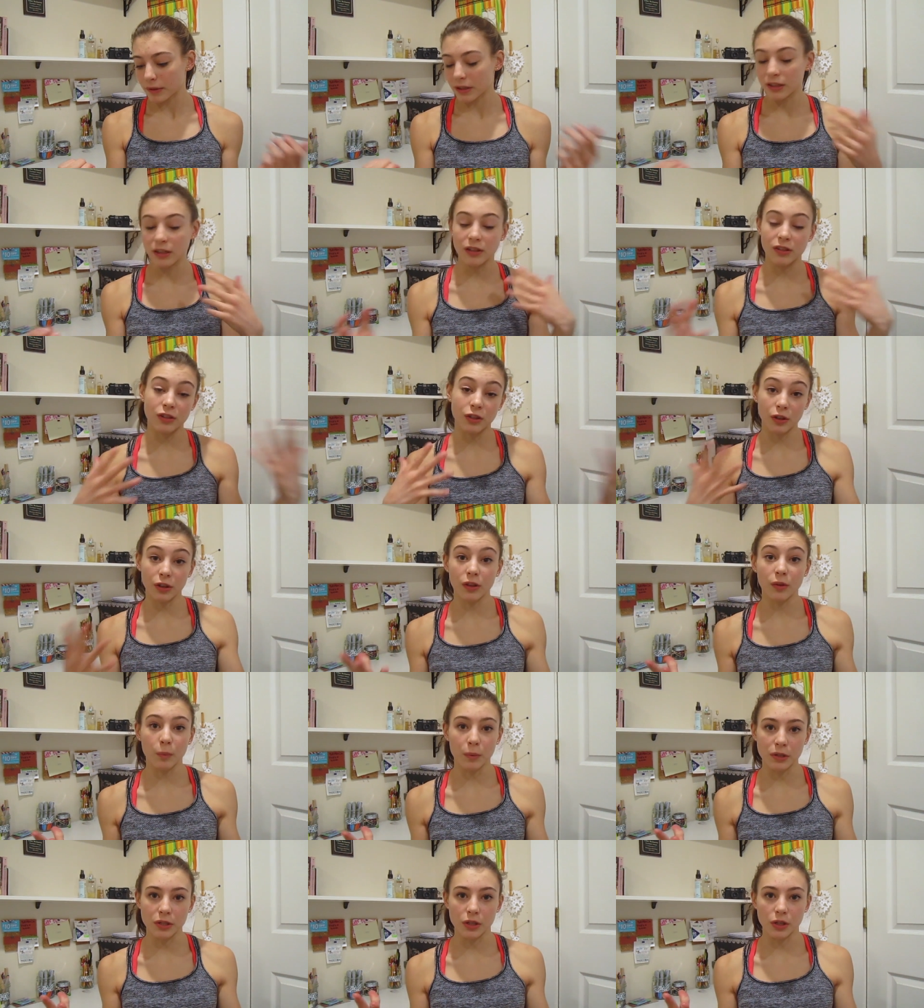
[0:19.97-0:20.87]
it's during
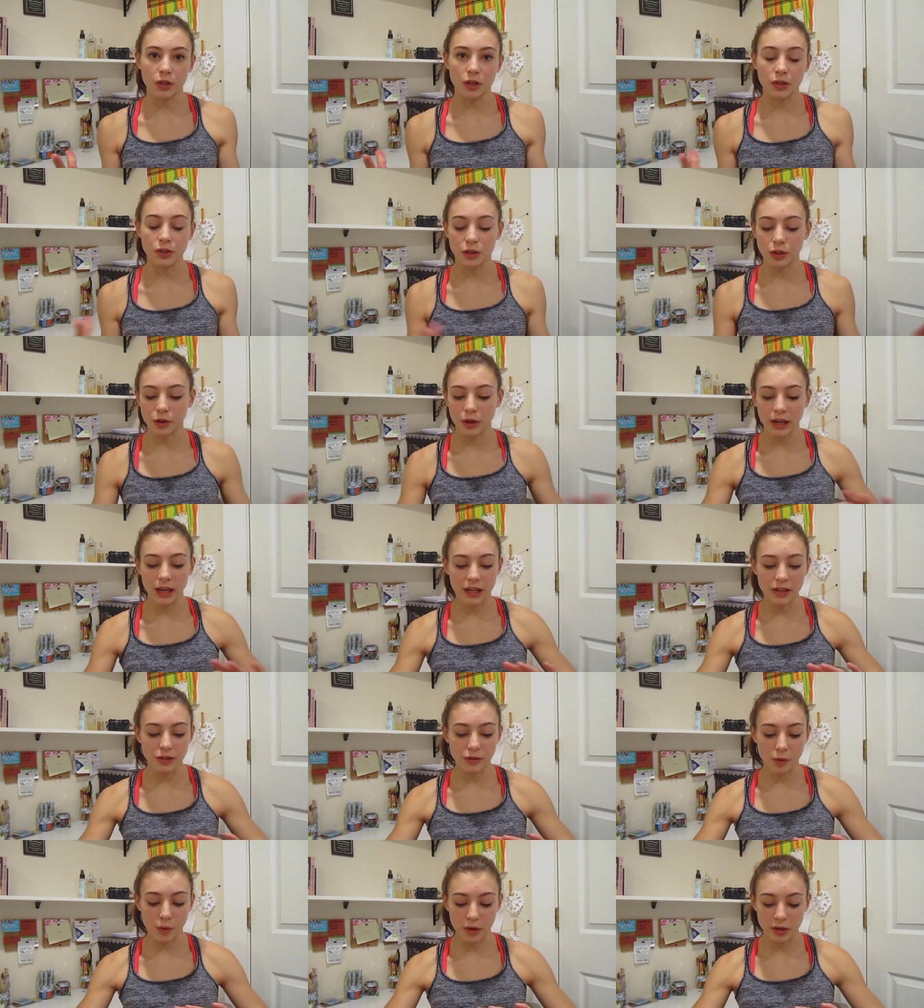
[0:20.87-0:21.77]
the winter so your
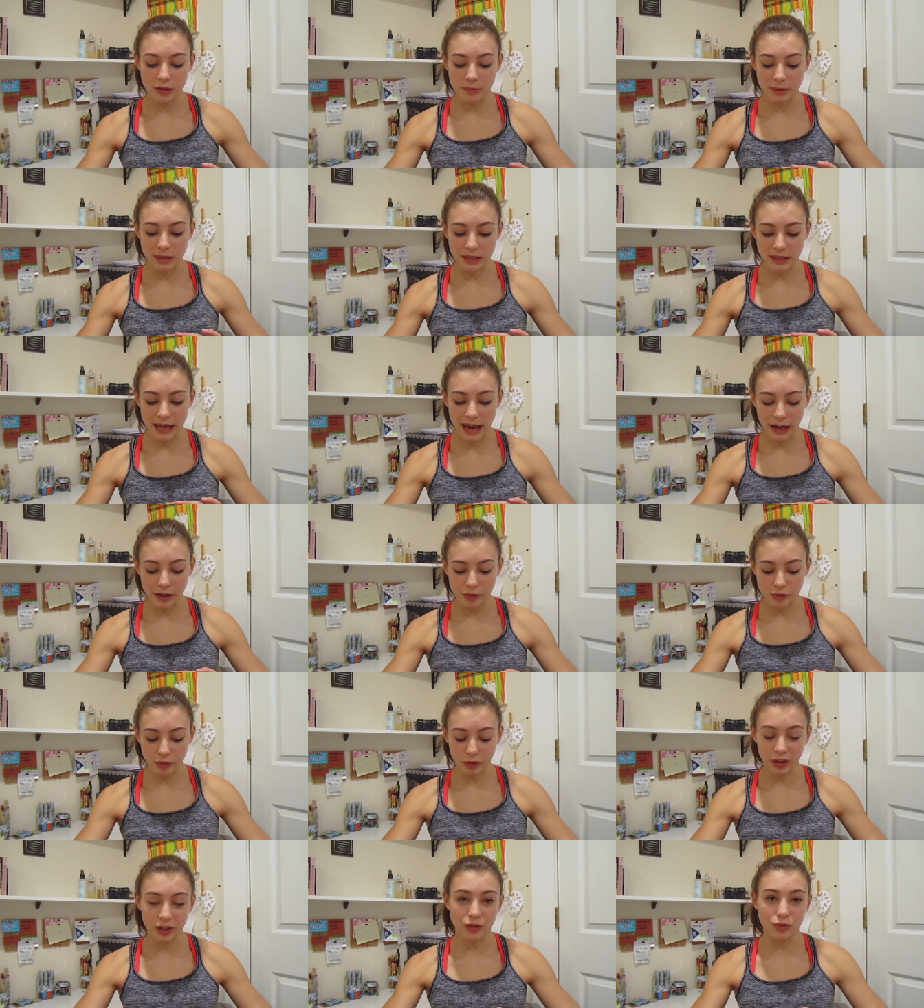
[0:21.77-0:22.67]
hands are going to be
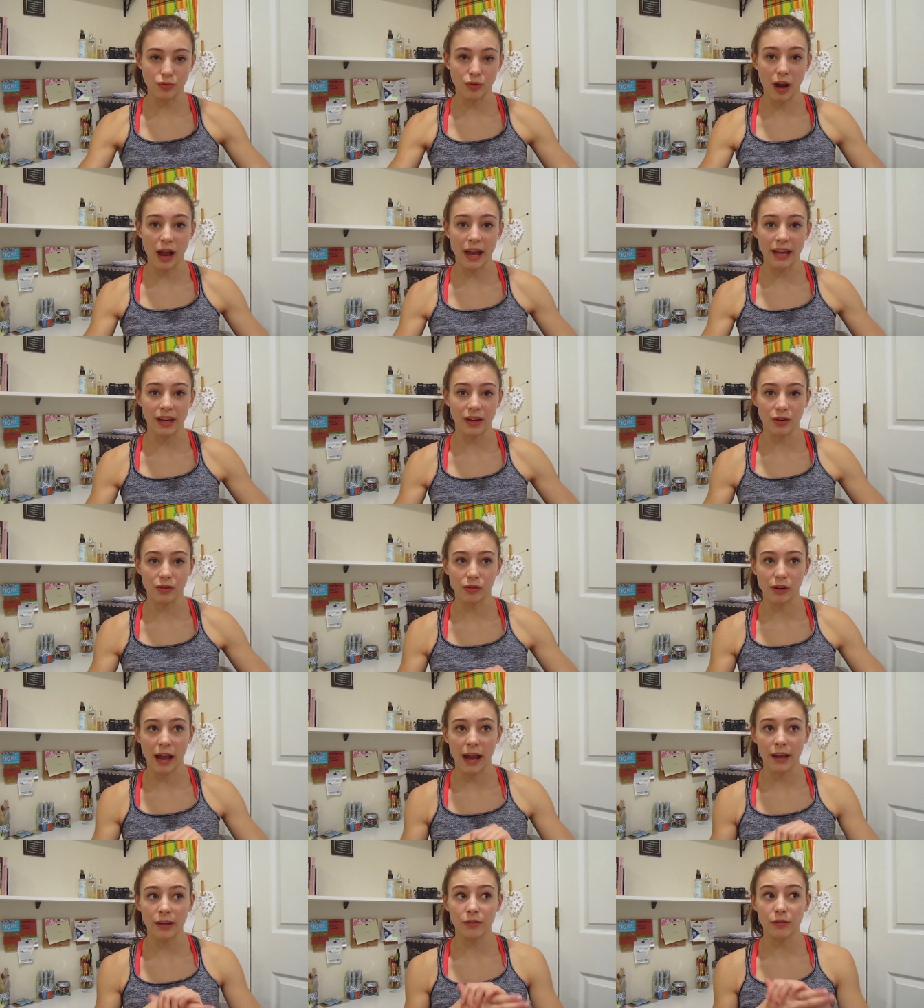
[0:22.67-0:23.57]
naturally dry and
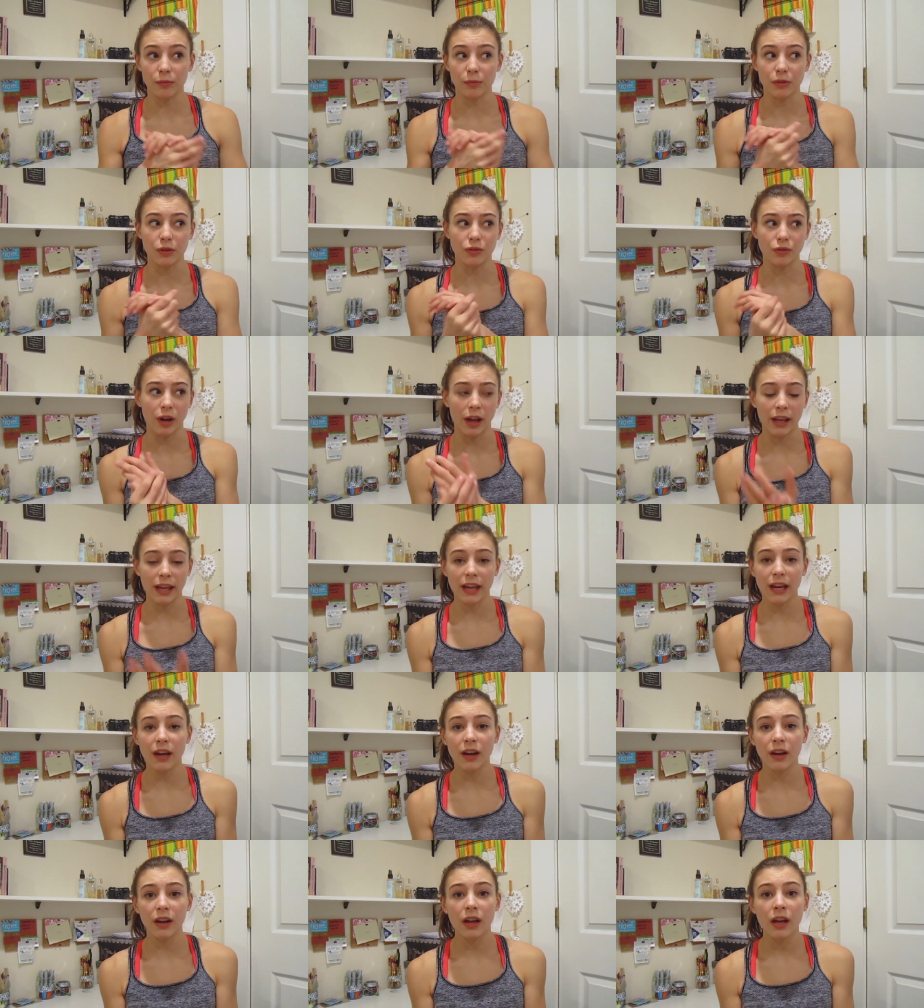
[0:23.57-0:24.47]
cracked from the dry
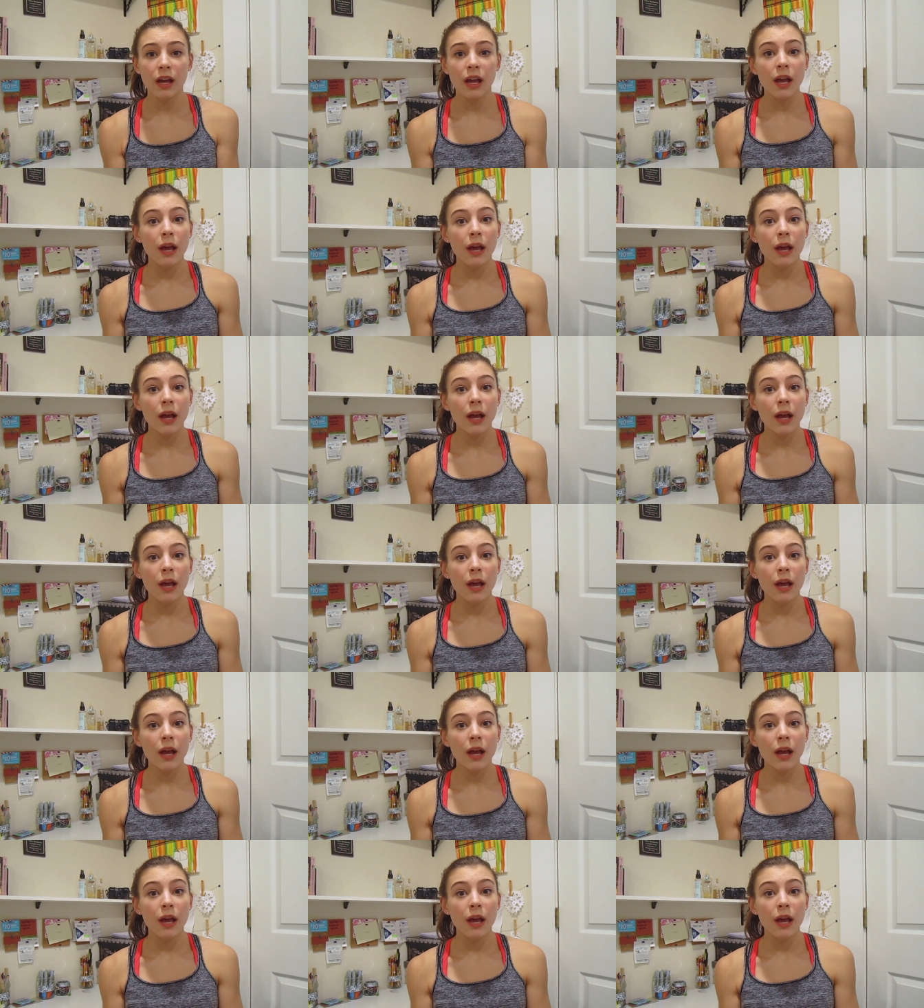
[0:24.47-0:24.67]
air